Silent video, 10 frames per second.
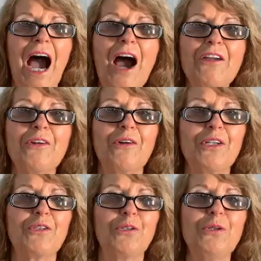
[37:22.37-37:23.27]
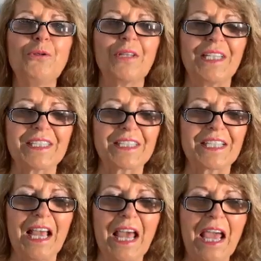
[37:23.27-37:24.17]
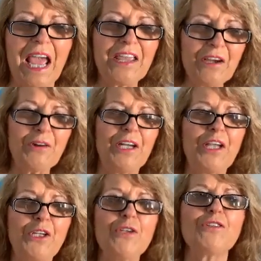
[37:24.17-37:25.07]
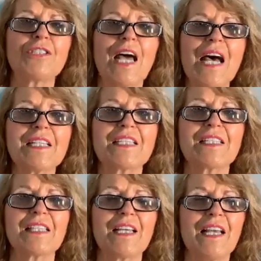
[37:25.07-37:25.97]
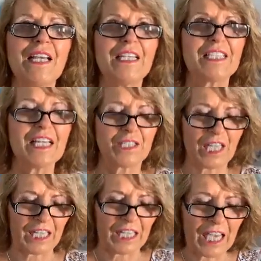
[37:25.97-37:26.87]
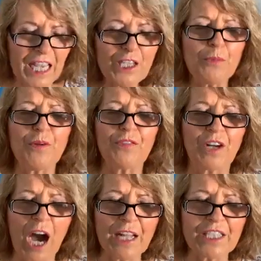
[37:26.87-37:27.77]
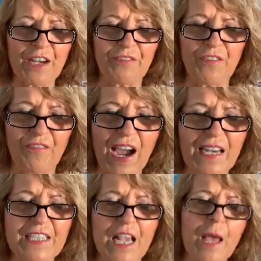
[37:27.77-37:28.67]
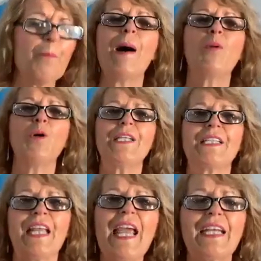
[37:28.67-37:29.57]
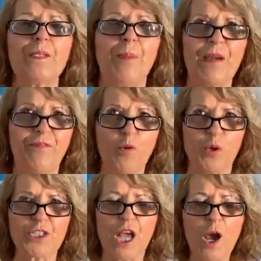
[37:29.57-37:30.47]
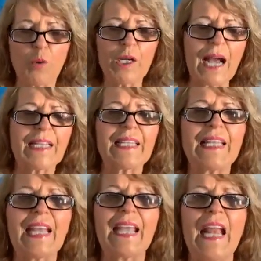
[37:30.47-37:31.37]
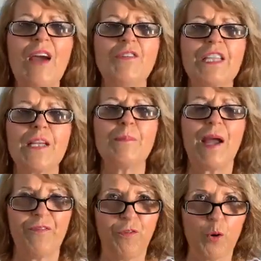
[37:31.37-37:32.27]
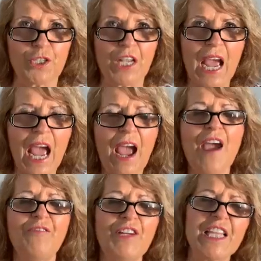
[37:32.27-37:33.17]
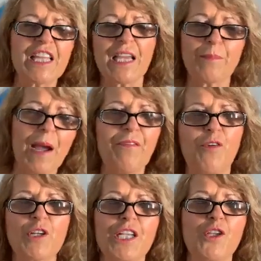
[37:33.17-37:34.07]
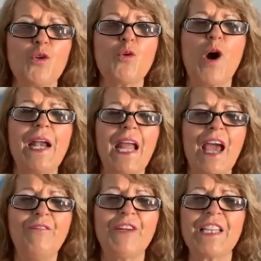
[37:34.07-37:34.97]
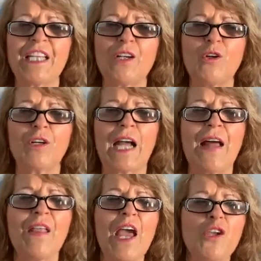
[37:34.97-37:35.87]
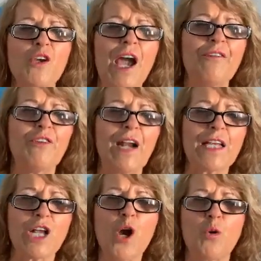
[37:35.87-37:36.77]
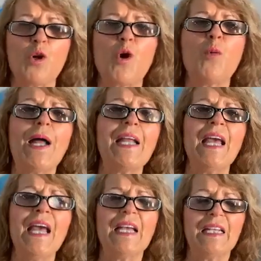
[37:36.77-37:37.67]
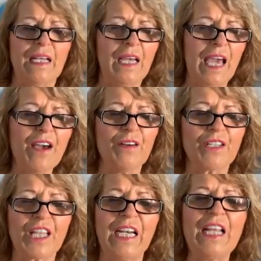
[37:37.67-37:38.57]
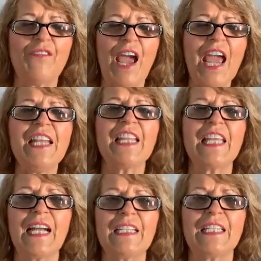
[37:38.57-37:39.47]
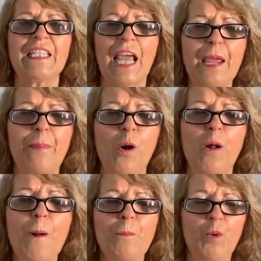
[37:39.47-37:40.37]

How are you going to do this? And you're going to use us. It says the kingdom of God suffers violence, but we take it by force. We got to take it, everything by force. Everything by force. And you want everything, Lord God, you have for us. We don't want to leave anything on the table.